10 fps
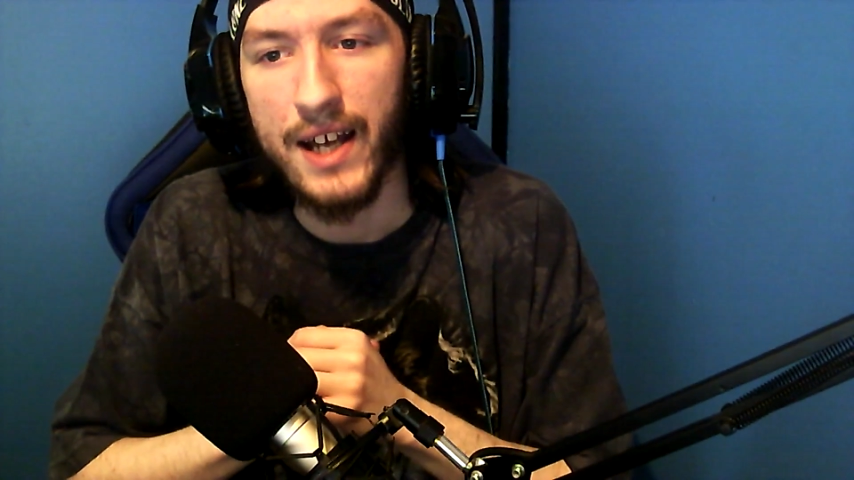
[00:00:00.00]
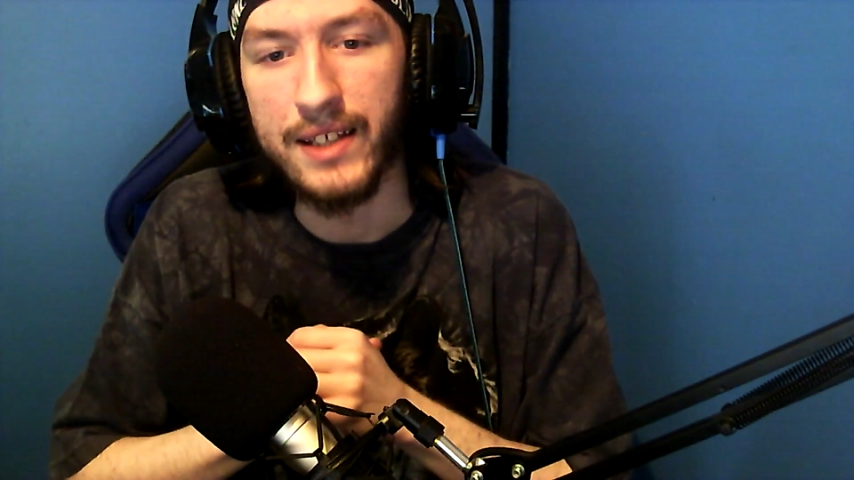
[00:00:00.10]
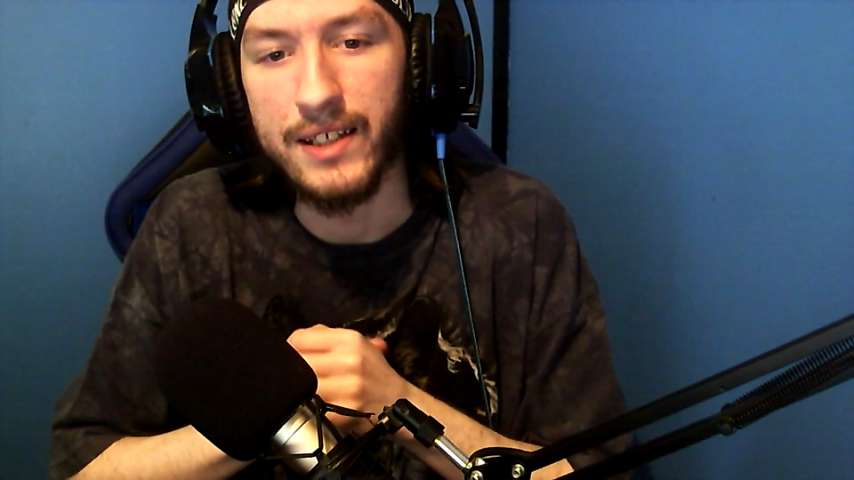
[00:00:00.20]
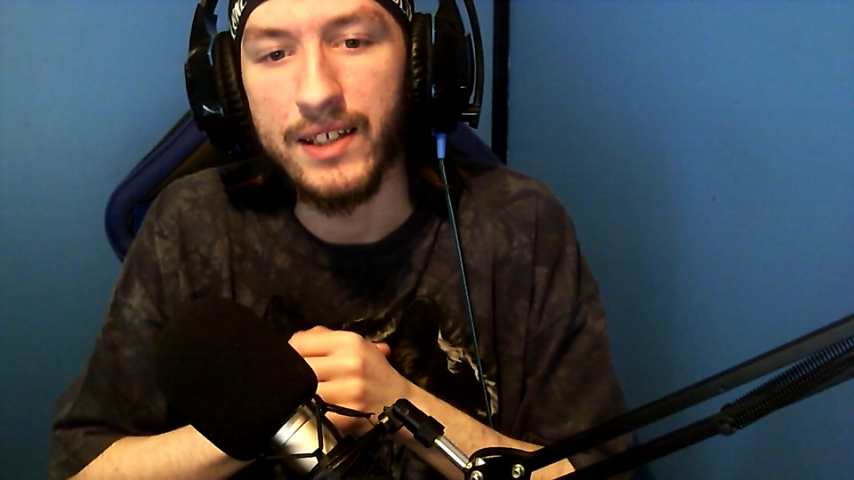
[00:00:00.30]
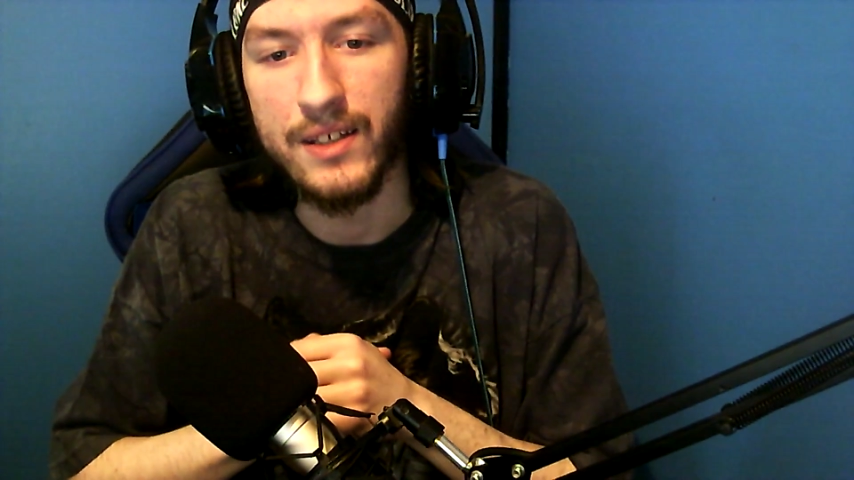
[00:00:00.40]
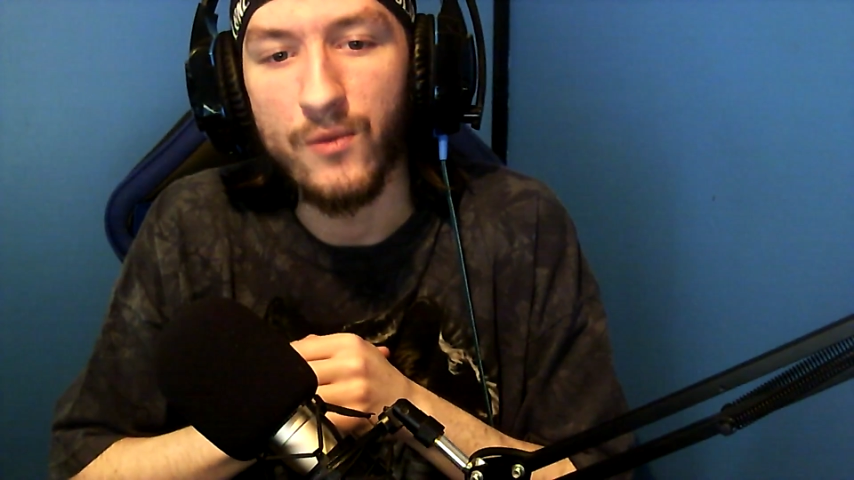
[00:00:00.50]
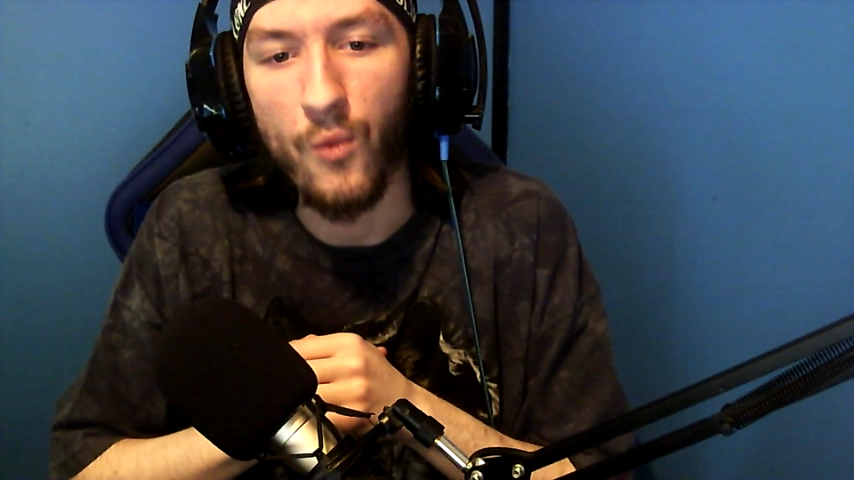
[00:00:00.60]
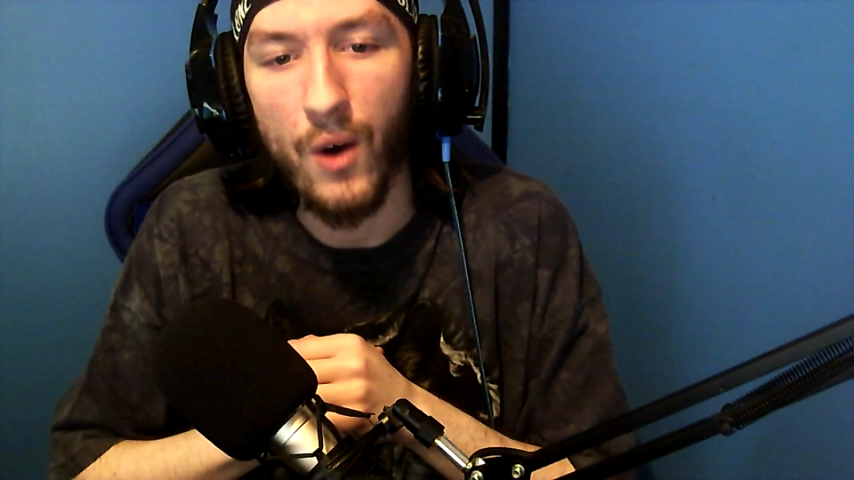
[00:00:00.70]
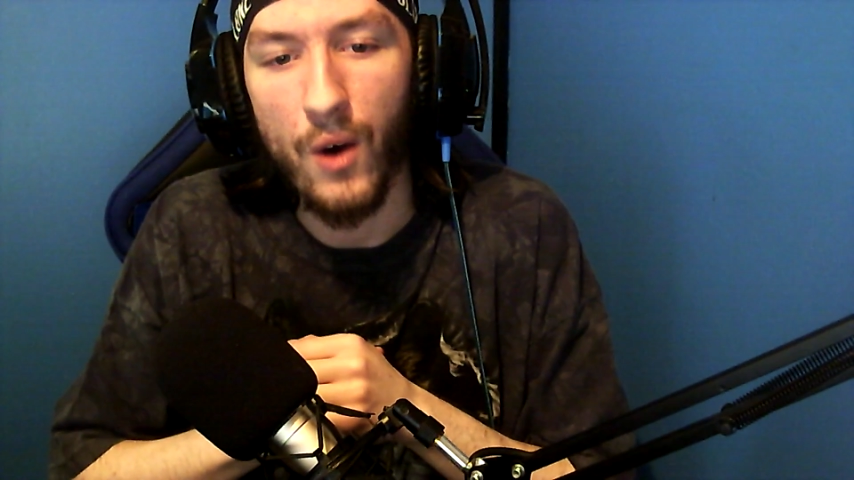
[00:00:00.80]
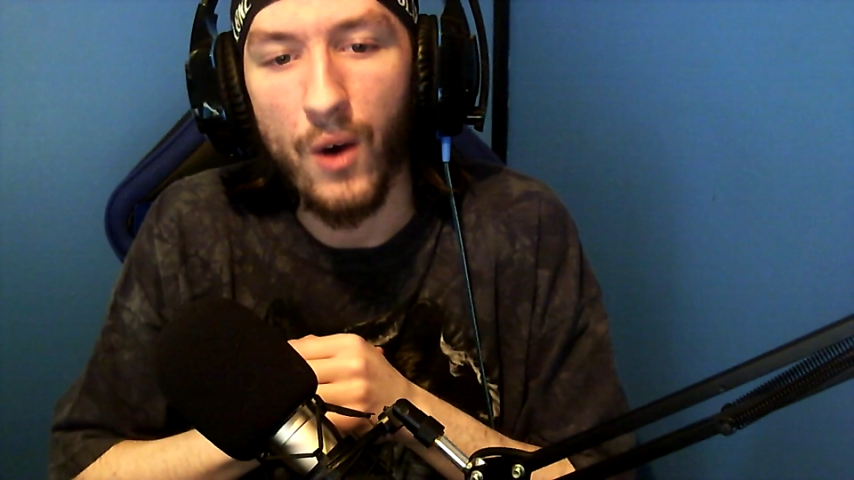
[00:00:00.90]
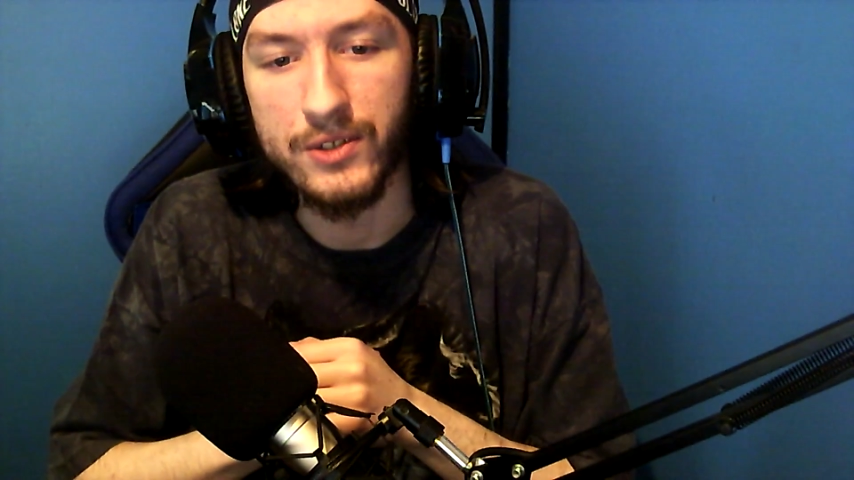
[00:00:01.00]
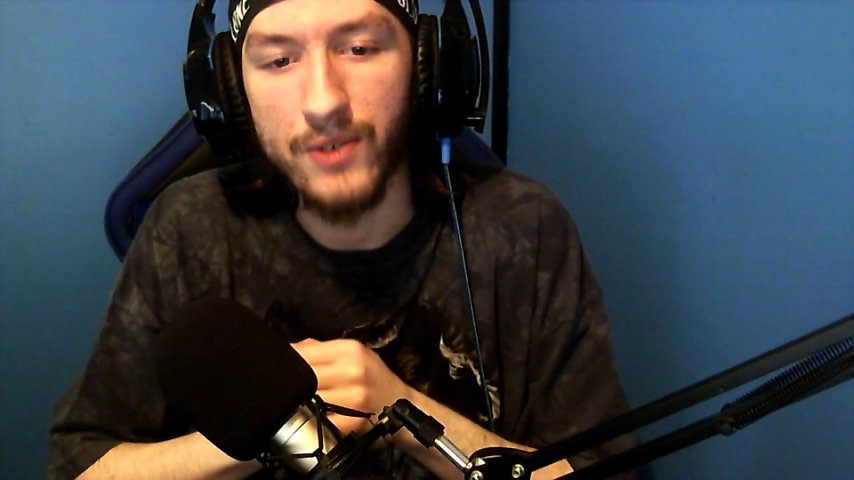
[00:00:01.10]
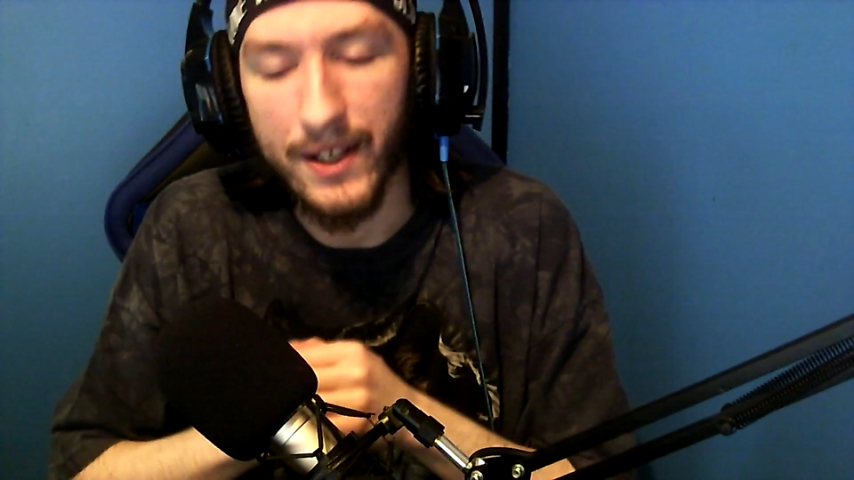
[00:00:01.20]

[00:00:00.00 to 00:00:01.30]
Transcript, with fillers: and he didn't want to.